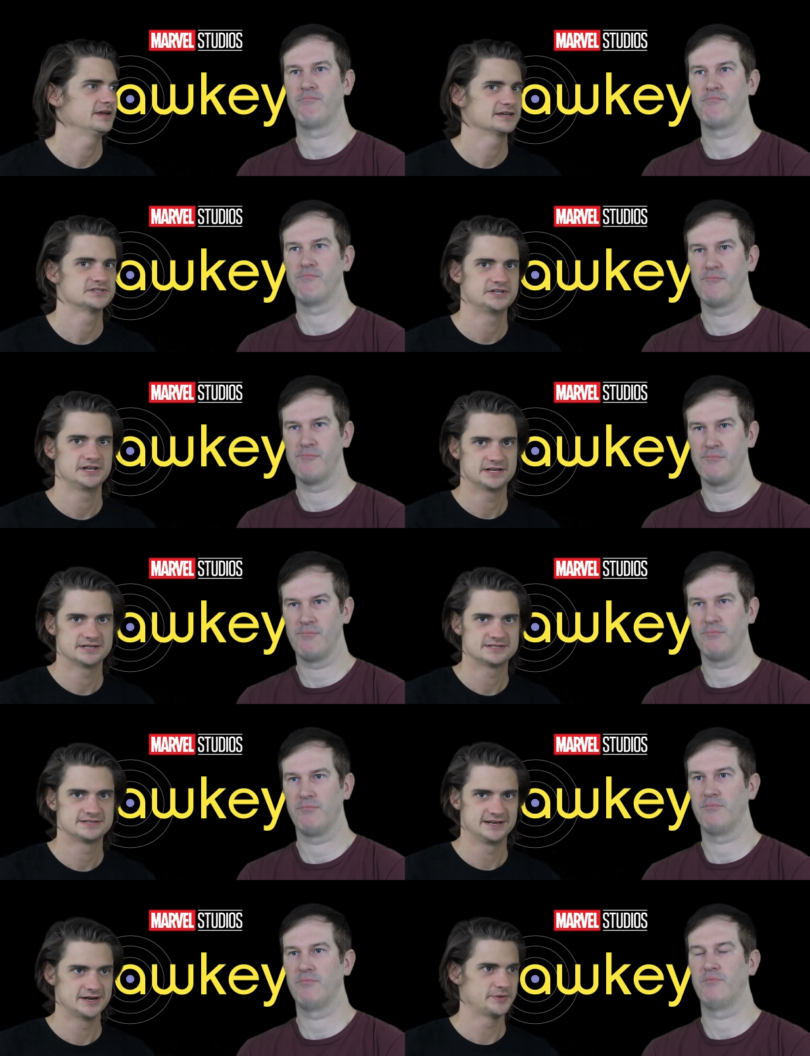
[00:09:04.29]
Speaker 1: because she
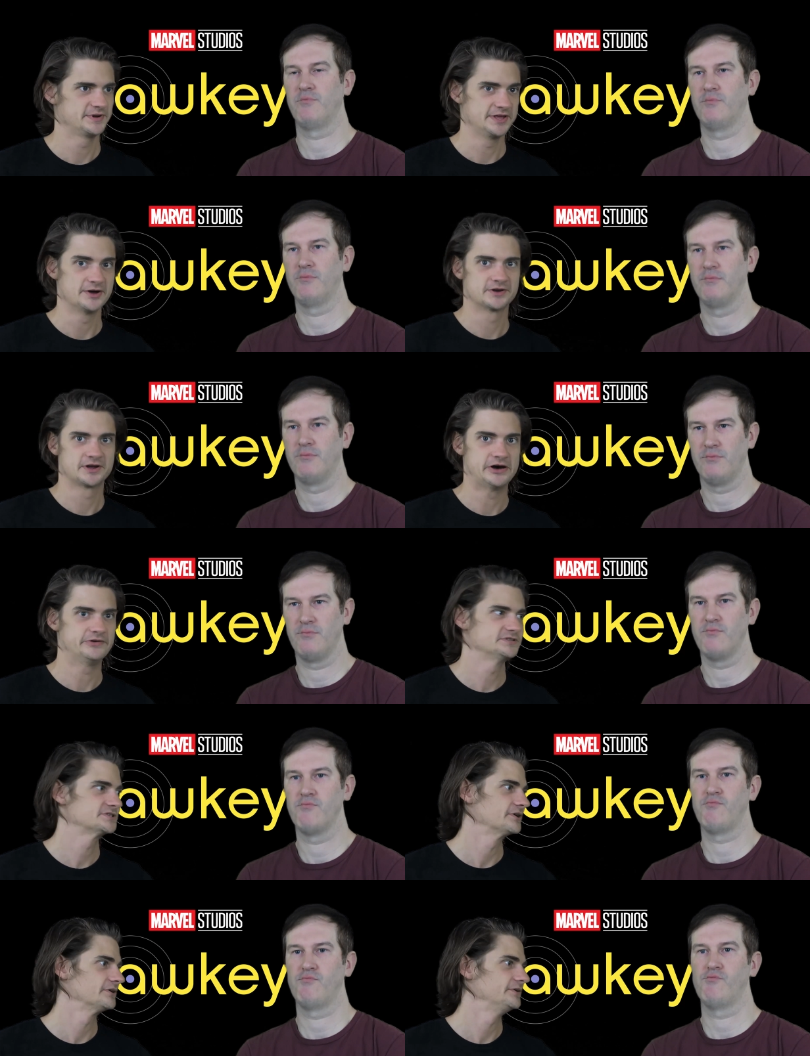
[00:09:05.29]
is, you know, a young
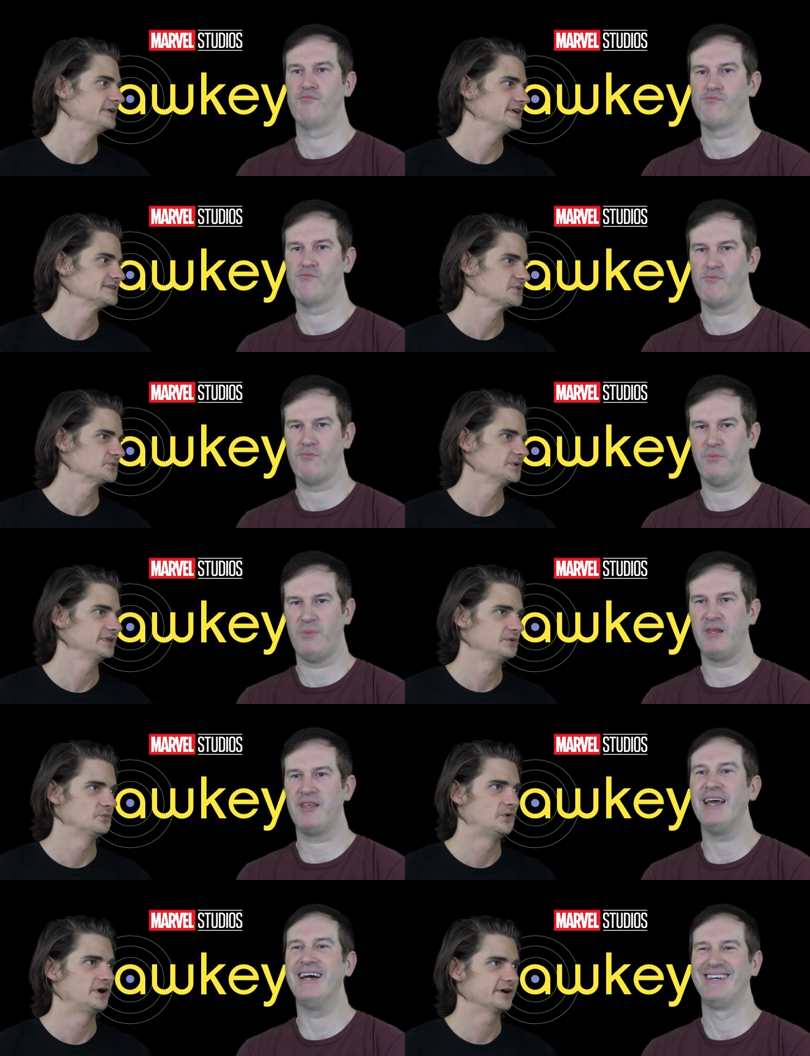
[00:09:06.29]
college girl, and he doesn't really
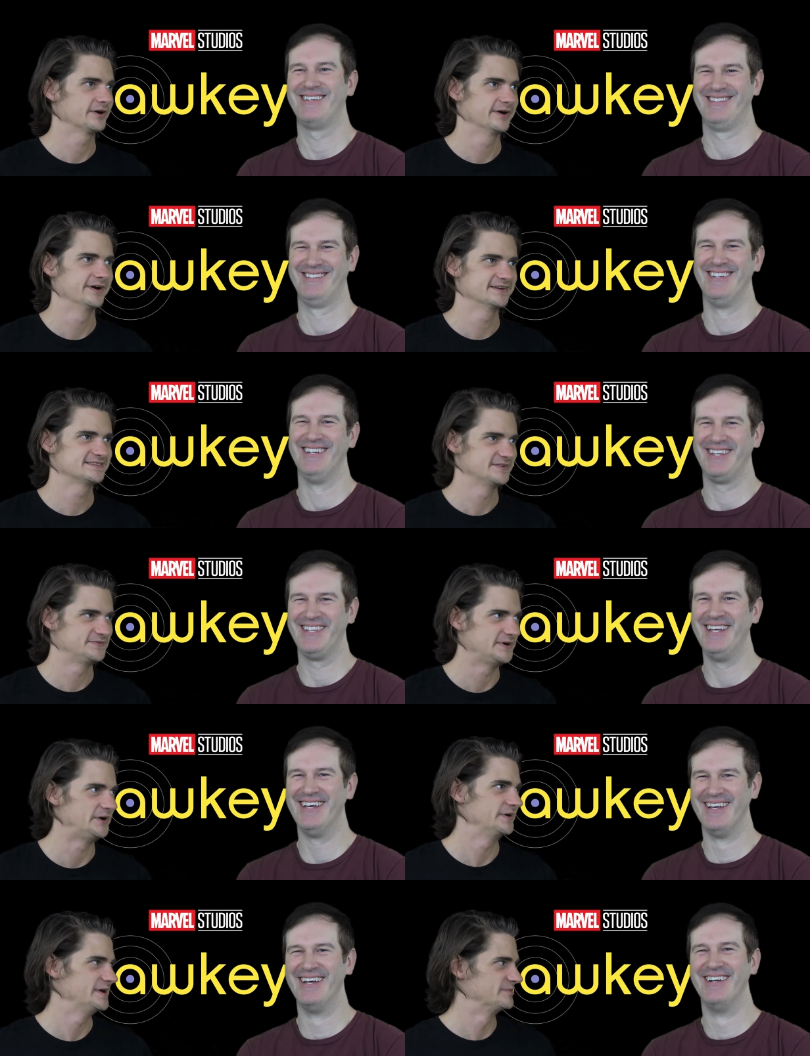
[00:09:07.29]
want her to
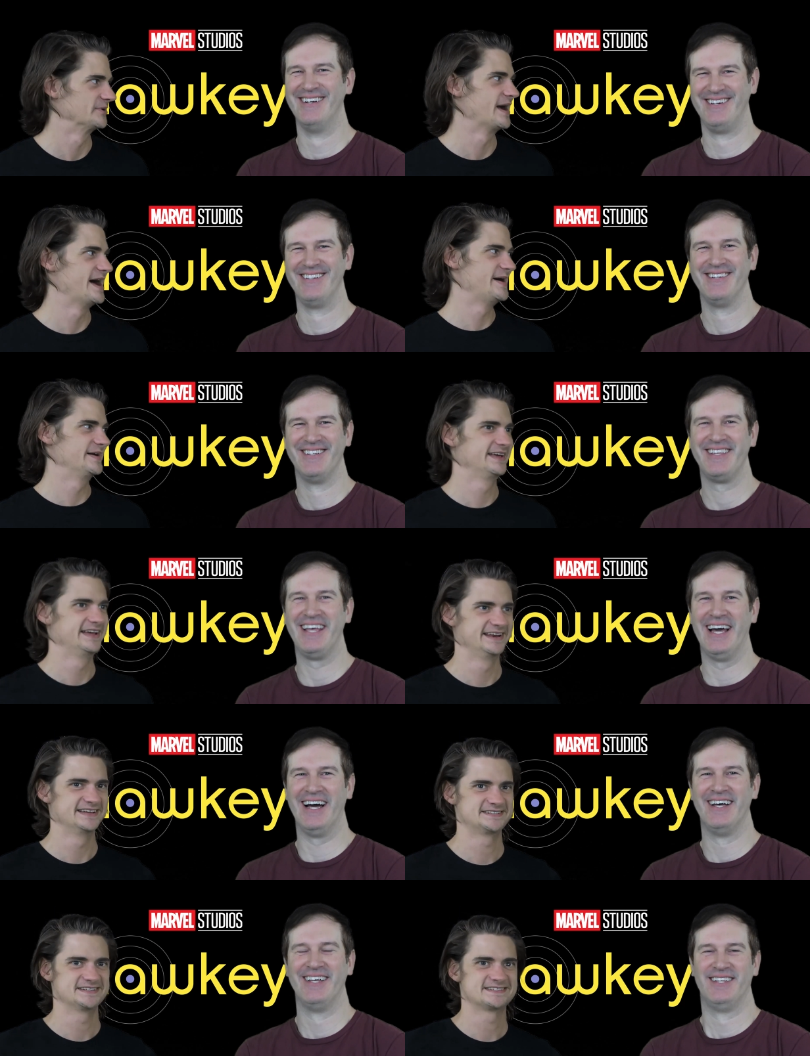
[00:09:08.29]
follow him around. And
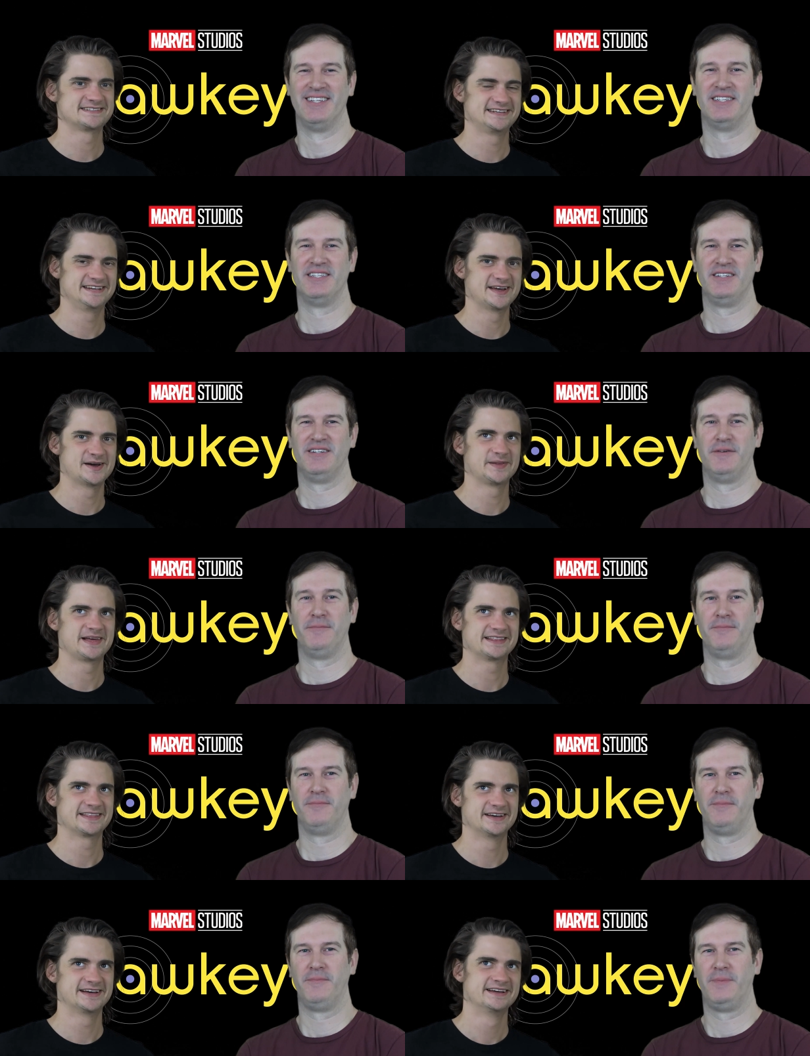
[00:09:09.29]
yeah. it's just, you know,
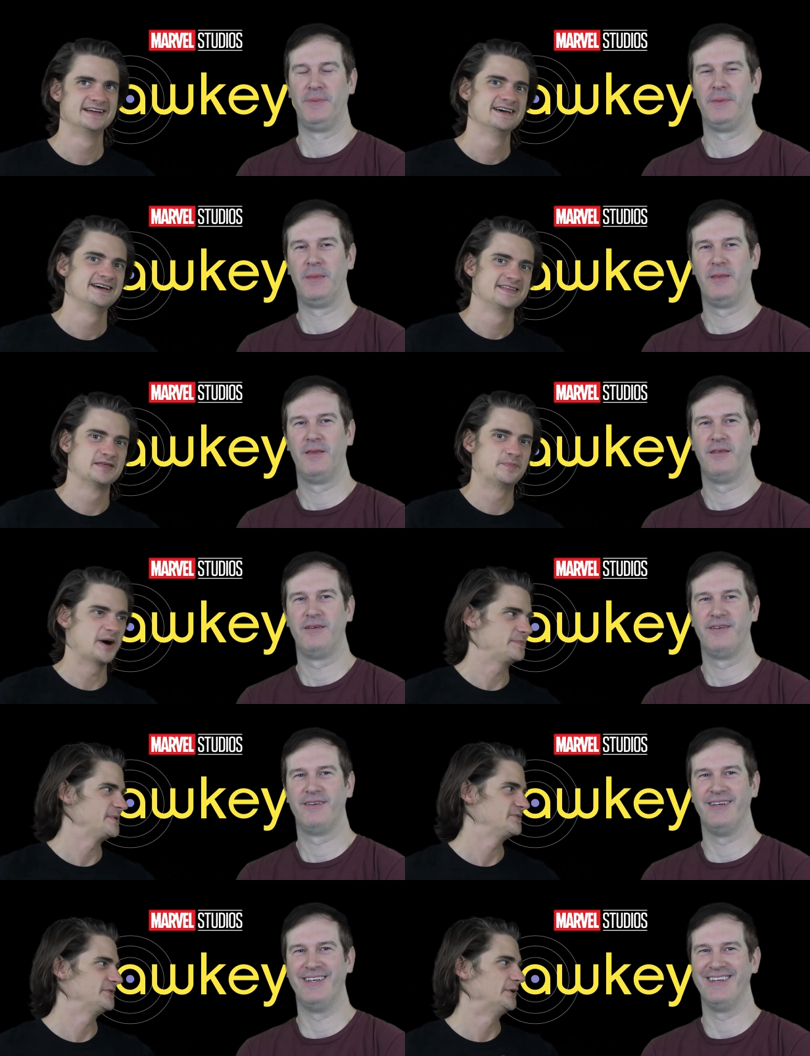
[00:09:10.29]
like the the
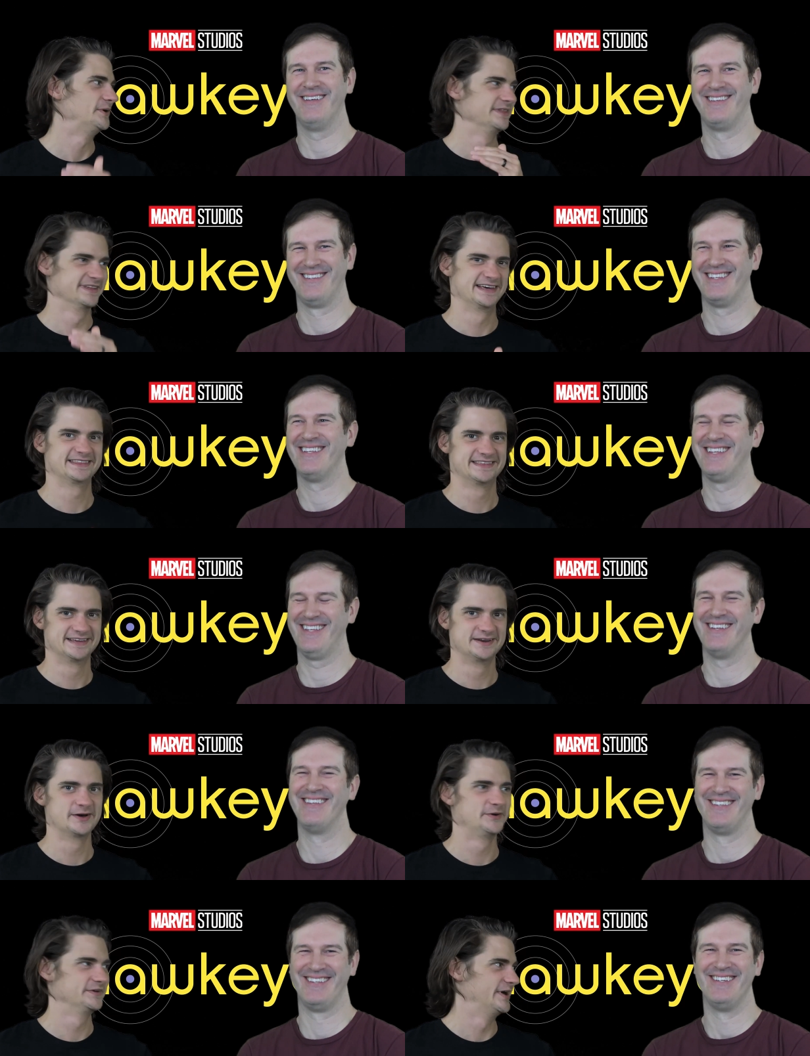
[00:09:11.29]
puppy following like the
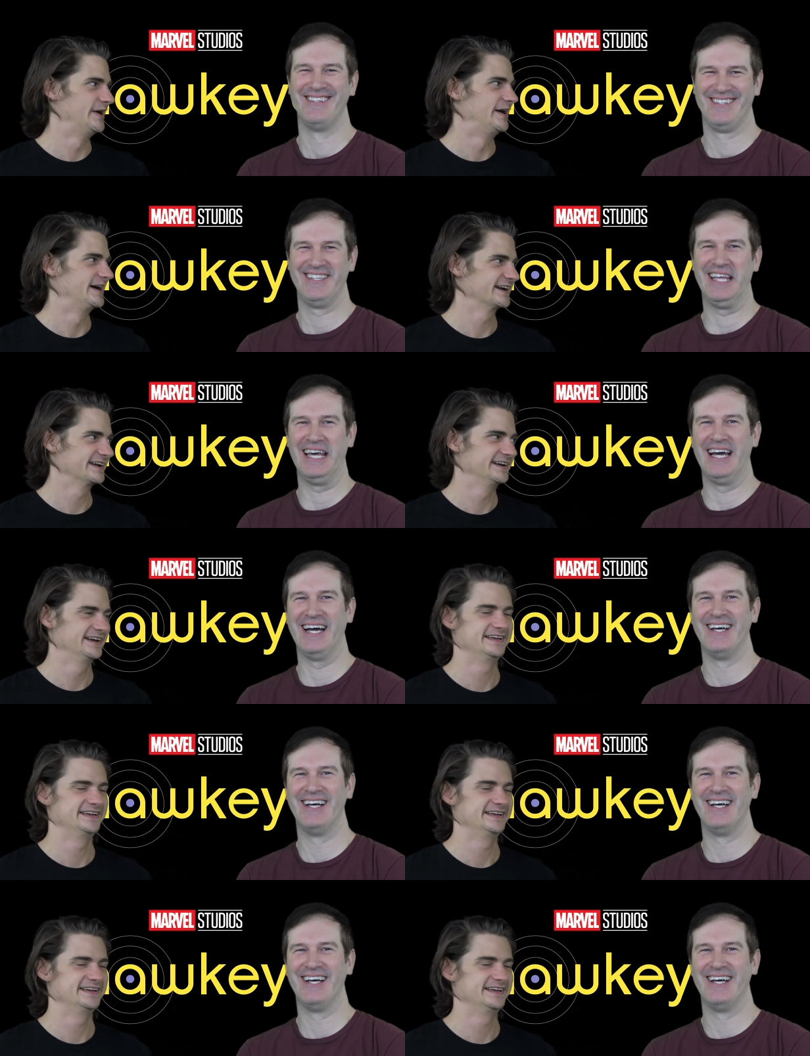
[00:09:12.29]
adult dog, yeah.